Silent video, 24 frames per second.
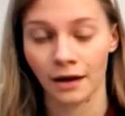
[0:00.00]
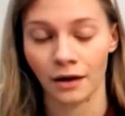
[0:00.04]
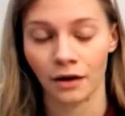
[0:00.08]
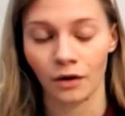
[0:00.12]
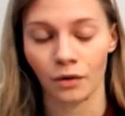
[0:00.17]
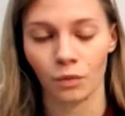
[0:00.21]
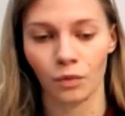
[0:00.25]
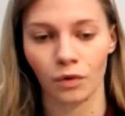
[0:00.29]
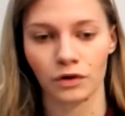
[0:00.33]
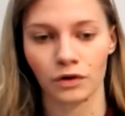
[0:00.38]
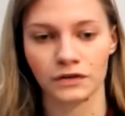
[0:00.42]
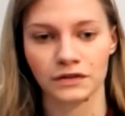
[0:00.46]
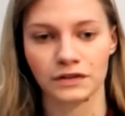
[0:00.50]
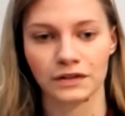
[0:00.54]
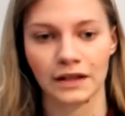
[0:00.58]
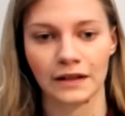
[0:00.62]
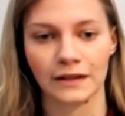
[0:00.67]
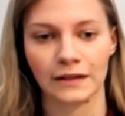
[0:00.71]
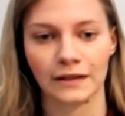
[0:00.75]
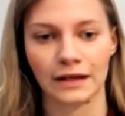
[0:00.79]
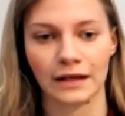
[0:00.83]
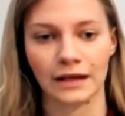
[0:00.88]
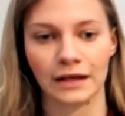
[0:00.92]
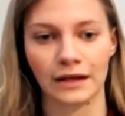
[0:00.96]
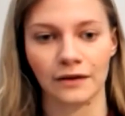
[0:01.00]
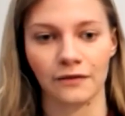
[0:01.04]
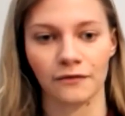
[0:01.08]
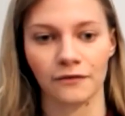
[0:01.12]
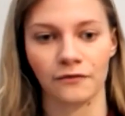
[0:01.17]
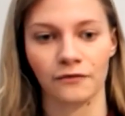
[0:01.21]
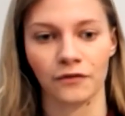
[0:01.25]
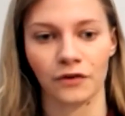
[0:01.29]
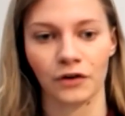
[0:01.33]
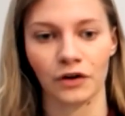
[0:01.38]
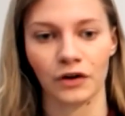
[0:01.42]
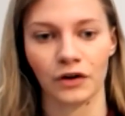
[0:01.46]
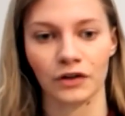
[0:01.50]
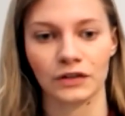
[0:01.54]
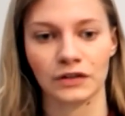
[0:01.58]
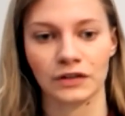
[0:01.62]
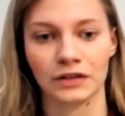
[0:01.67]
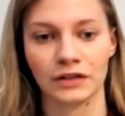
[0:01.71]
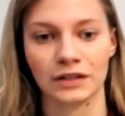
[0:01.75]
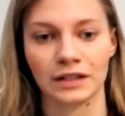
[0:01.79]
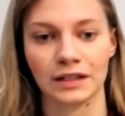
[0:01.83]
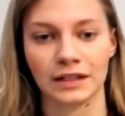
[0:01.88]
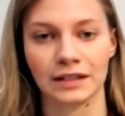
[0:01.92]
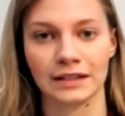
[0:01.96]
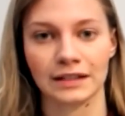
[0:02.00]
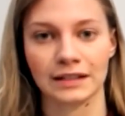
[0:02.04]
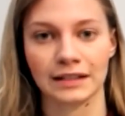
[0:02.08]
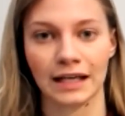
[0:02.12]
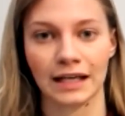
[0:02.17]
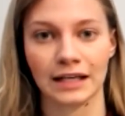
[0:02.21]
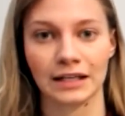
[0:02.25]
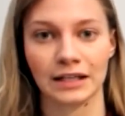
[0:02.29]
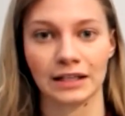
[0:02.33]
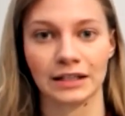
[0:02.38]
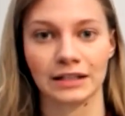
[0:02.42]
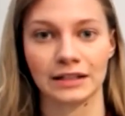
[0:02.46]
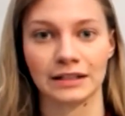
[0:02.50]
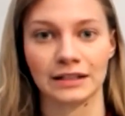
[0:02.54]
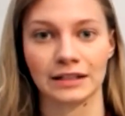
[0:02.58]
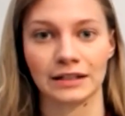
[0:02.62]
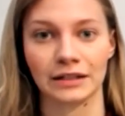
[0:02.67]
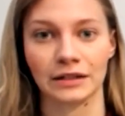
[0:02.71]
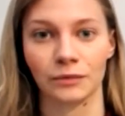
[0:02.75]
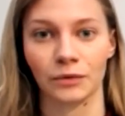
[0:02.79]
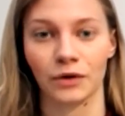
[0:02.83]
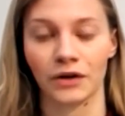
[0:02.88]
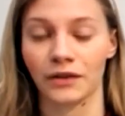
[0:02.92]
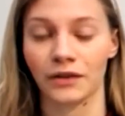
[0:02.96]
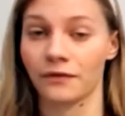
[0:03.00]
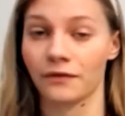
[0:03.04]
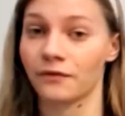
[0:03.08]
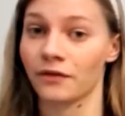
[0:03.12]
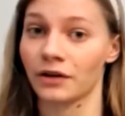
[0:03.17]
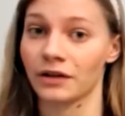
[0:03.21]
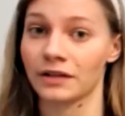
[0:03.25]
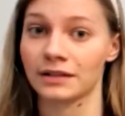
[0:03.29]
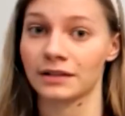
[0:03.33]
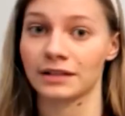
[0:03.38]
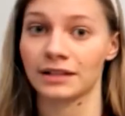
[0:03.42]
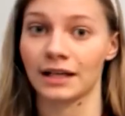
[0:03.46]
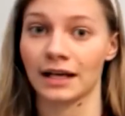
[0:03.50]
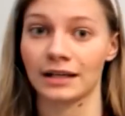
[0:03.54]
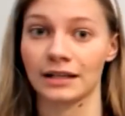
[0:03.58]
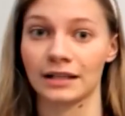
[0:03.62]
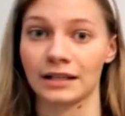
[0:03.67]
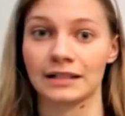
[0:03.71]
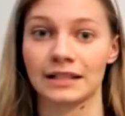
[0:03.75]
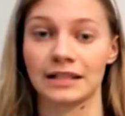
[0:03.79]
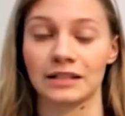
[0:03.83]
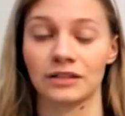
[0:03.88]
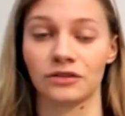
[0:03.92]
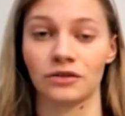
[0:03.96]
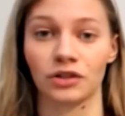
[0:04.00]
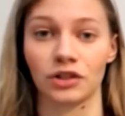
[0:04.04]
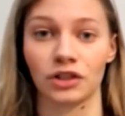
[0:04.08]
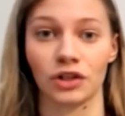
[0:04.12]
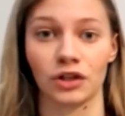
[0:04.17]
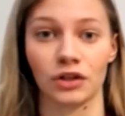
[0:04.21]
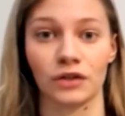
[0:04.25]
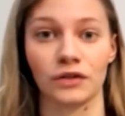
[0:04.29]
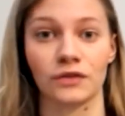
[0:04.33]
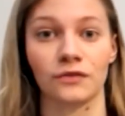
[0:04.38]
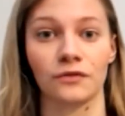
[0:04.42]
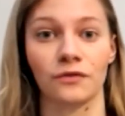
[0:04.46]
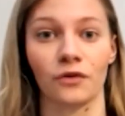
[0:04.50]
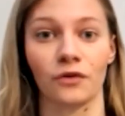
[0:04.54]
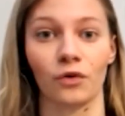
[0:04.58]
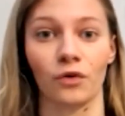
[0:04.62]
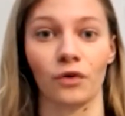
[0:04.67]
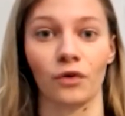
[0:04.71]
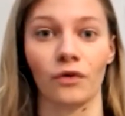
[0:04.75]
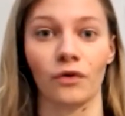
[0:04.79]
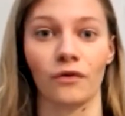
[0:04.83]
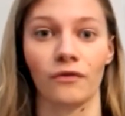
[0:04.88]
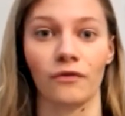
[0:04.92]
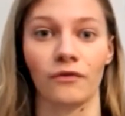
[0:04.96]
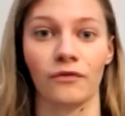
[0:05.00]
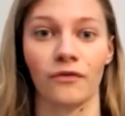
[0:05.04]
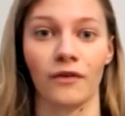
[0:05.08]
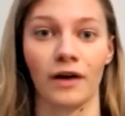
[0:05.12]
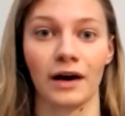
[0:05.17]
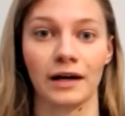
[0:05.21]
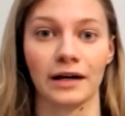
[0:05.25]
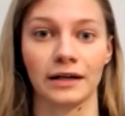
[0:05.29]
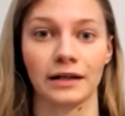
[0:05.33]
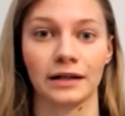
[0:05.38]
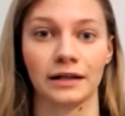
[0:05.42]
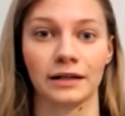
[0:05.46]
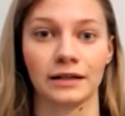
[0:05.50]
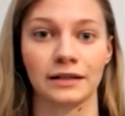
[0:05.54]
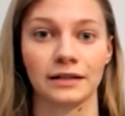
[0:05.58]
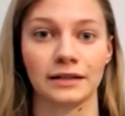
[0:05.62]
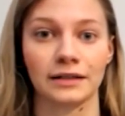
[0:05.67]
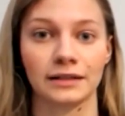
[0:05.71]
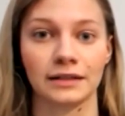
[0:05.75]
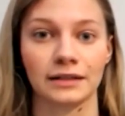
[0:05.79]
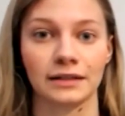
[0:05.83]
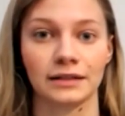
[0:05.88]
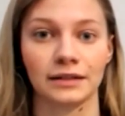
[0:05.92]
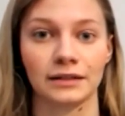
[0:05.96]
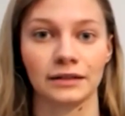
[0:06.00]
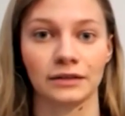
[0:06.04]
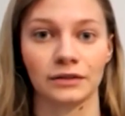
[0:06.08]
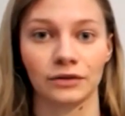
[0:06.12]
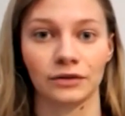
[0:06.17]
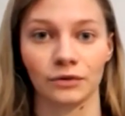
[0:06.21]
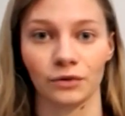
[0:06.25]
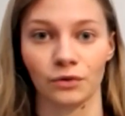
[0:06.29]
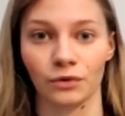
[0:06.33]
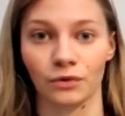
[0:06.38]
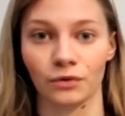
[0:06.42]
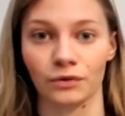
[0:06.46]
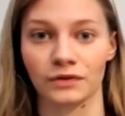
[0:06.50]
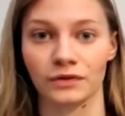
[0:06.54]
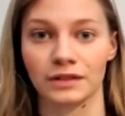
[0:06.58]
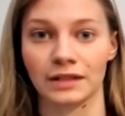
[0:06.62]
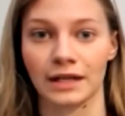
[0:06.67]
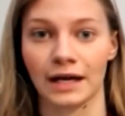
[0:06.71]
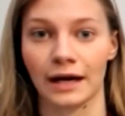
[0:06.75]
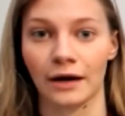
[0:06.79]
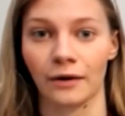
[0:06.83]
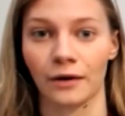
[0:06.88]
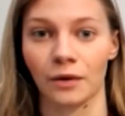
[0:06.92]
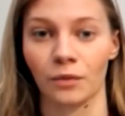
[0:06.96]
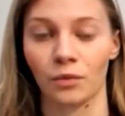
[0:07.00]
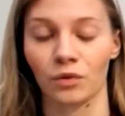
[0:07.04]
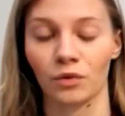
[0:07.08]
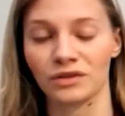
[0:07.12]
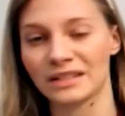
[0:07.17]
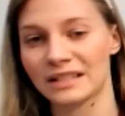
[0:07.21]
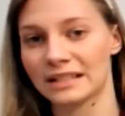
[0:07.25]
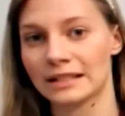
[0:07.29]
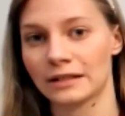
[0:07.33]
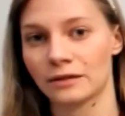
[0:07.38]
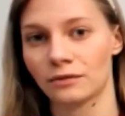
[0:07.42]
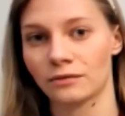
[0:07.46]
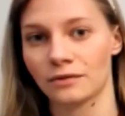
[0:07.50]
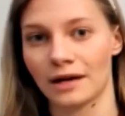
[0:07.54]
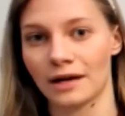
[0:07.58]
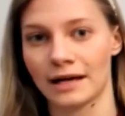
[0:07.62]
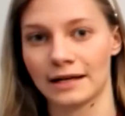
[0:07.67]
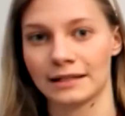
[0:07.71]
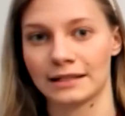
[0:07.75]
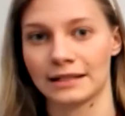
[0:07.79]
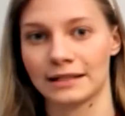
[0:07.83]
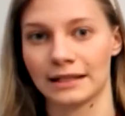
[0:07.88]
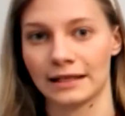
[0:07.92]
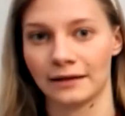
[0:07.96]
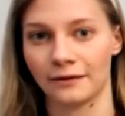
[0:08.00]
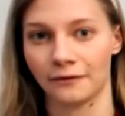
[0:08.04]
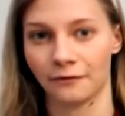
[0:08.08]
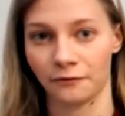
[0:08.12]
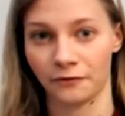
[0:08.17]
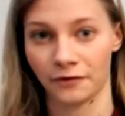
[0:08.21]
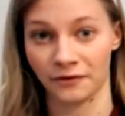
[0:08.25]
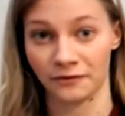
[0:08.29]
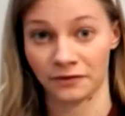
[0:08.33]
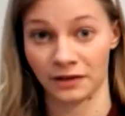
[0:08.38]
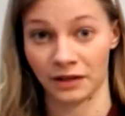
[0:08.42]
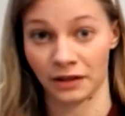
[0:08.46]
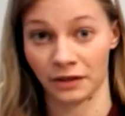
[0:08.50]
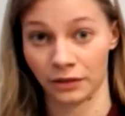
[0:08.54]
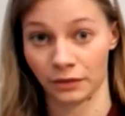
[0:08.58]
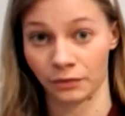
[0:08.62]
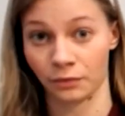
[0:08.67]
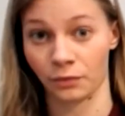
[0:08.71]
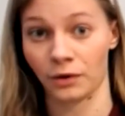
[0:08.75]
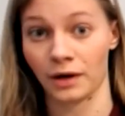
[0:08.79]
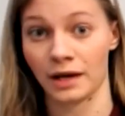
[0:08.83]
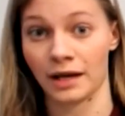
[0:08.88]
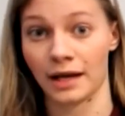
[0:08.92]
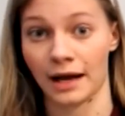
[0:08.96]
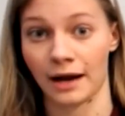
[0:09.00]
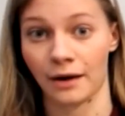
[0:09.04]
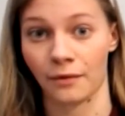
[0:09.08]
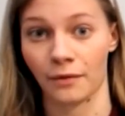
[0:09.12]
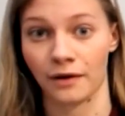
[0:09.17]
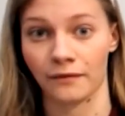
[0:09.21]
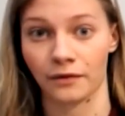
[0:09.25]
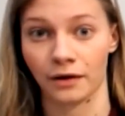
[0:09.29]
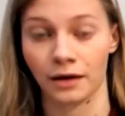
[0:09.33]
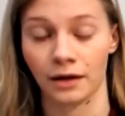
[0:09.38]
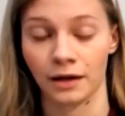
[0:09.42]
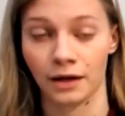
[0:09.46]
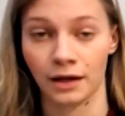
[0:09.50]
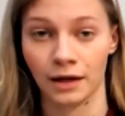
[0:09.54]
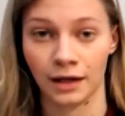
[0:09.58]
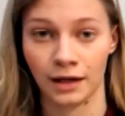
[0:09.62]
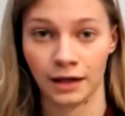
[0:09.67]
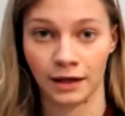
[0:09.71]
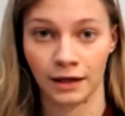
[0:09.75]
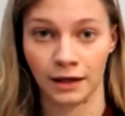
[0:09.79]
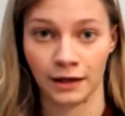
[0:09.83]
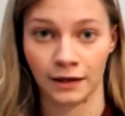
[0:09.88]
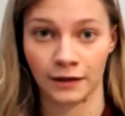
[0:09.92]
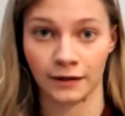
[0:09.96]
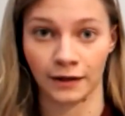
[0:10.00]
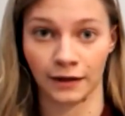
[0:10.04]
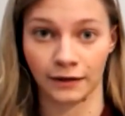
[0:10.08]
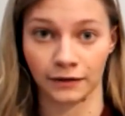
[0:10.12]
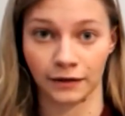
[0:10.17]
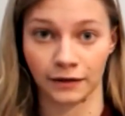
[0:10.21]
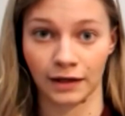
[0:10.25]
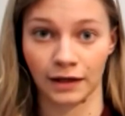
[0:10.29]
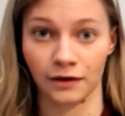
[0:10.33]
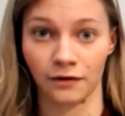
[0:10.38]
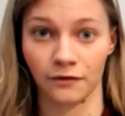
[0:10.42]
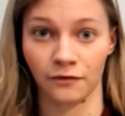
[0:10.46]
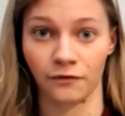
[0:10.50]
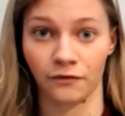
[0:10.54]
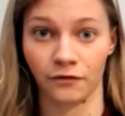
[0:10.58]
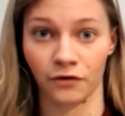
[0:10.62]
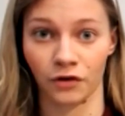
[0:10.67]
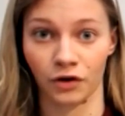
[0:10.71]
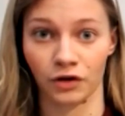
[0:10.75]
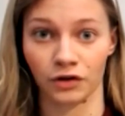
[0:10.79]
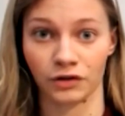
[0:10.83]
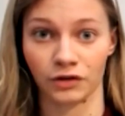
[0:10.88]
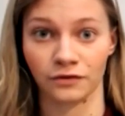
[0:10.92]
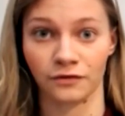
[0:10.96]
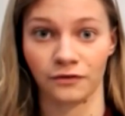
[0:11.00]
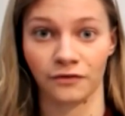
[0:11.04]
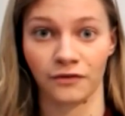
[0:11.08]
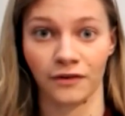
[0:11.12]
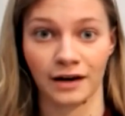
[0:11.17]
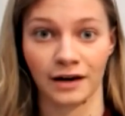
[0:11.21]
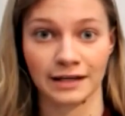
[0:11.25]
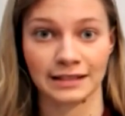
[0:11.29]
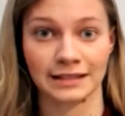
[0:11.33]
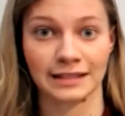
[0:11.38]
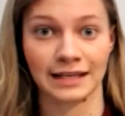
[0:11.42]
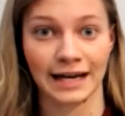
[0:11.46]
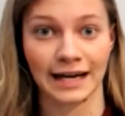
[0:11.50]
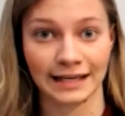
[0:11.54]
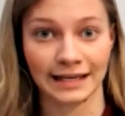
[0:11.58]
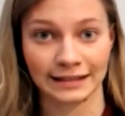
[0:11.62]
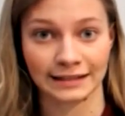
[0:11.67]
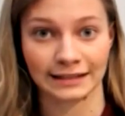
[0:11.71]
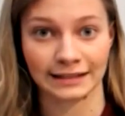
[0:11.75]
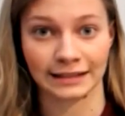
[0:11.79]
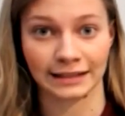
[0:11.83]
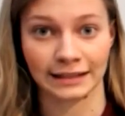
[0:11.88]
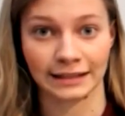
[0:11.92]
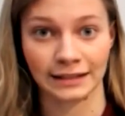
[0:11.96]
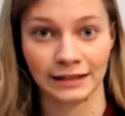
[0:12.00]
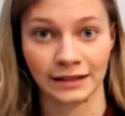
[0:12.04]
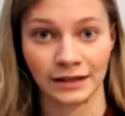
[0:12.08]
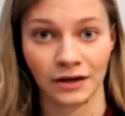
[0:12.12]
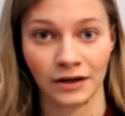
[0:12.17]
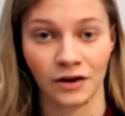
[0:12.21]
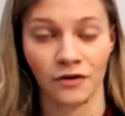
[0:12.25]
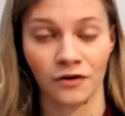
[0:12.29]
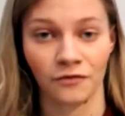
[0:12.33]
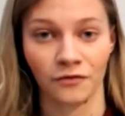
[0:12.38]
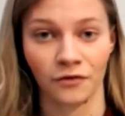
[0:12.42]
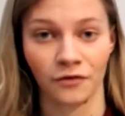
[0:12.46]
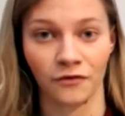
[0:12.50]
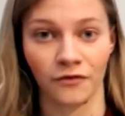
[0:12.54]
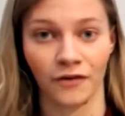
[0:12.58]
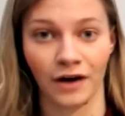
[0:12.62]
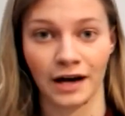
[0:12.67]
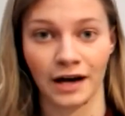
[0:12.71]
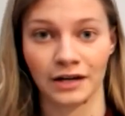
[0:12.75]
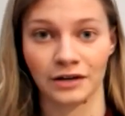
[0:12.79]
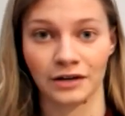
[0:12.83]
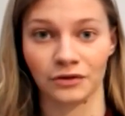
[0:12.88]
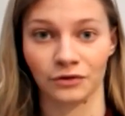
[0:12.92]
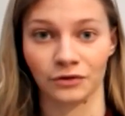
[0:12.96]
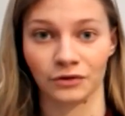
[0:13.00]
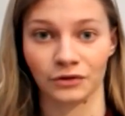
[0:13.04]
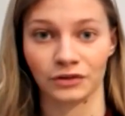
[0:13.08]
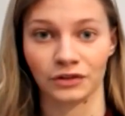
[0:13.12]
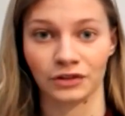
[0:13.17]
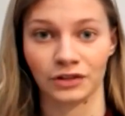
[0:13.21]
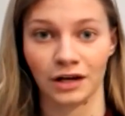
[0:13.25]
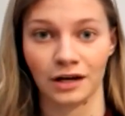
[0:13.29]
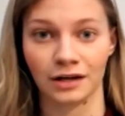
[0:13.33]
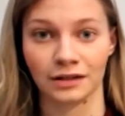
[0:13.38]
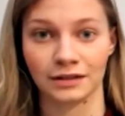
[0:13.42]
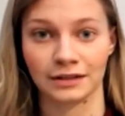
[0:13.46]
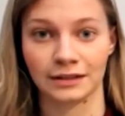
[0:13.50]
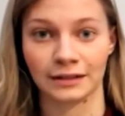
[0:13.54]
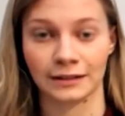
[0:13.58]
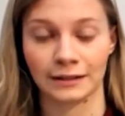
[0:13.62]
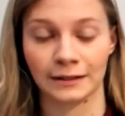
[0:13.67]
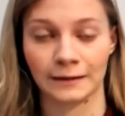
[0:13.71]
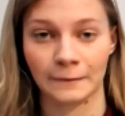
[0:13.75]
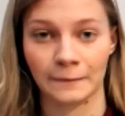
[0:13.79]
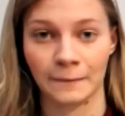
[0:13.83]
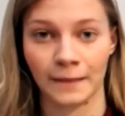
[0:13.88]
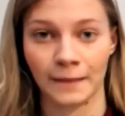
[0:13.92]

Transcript: was the first standards, were the first standards introduced for fire doors. Now, it wasn't until 1953, however, that the first fire testing for fire doors started.